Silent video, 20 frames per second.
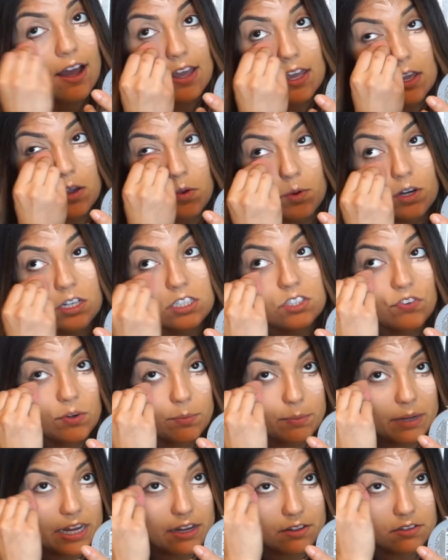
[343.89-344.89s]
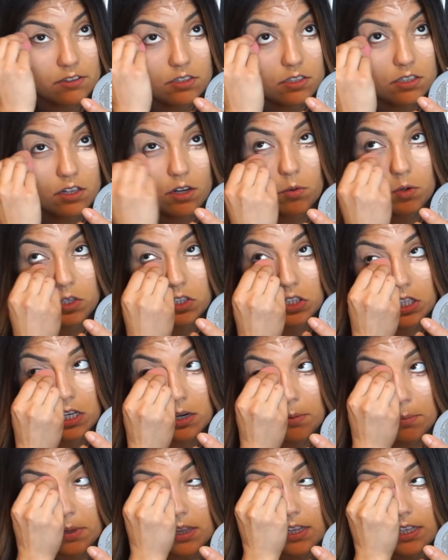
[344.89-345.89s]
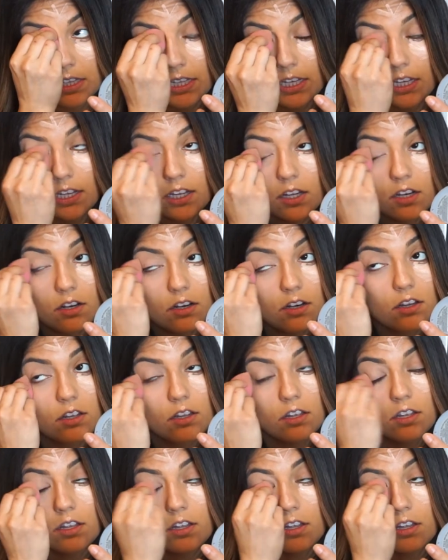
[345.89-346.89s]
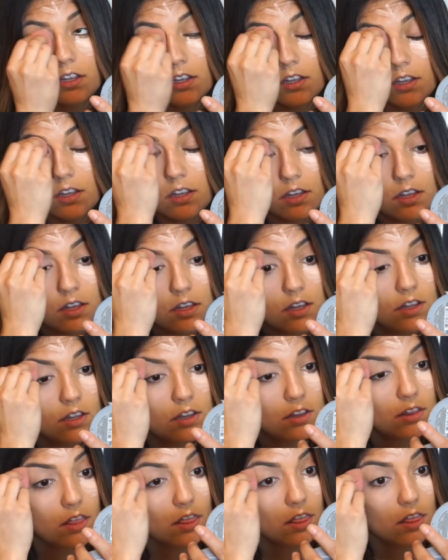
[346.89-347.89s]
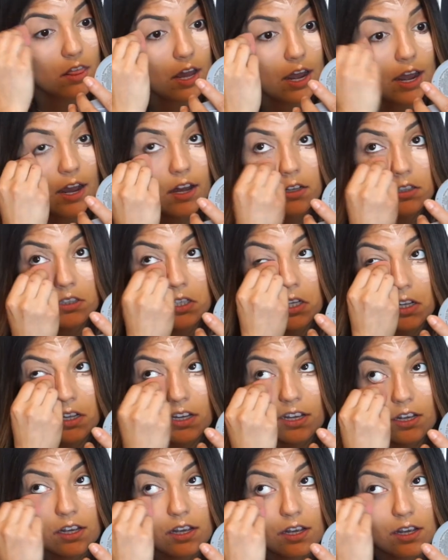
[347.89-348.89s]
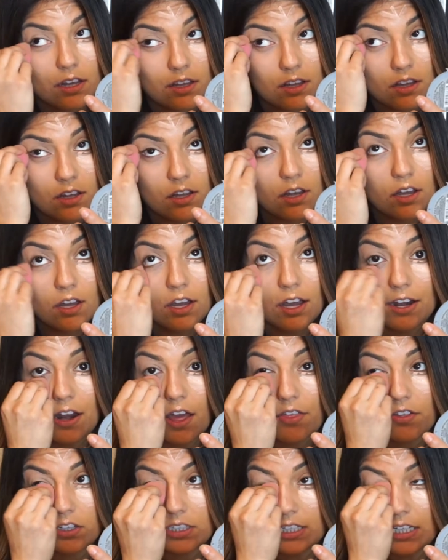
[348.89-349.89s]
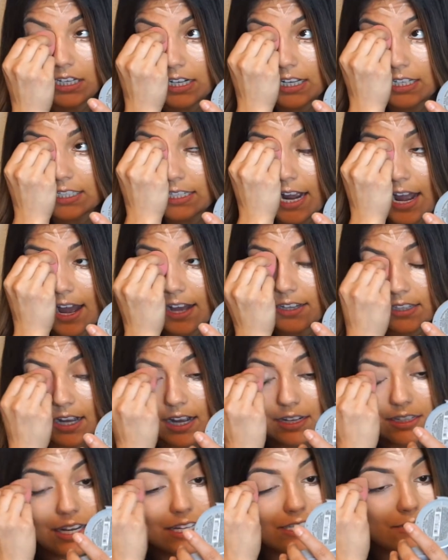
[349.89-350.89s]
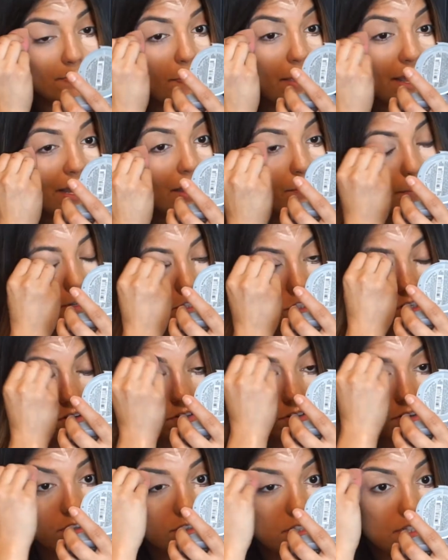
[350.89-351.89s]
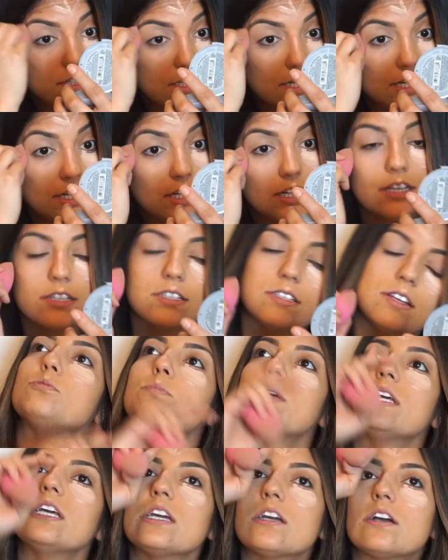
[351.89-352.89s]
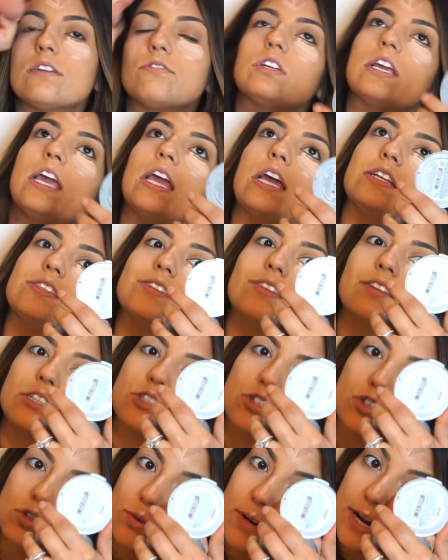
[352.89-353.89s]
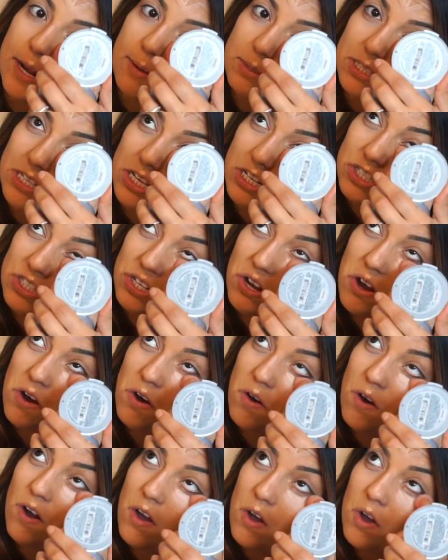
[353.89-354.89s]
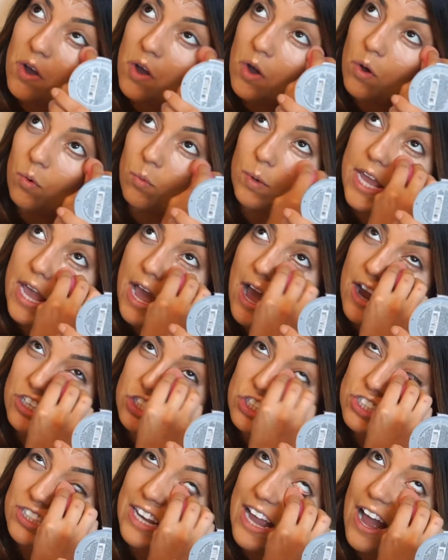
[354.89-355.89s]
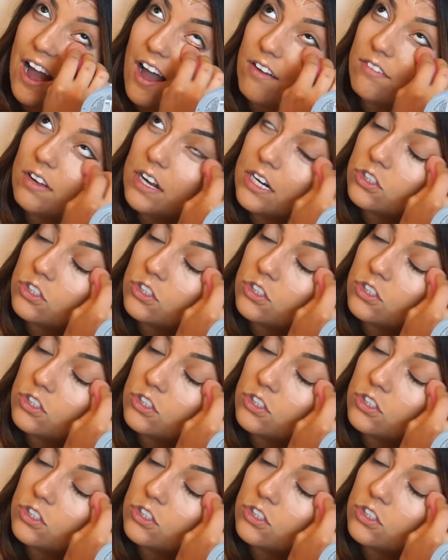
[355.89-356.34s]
it works for me. So we're just gonna blend that. Another tedious task. I guess makeup in general is tedious. Speaking of canceling trips, so we actually have a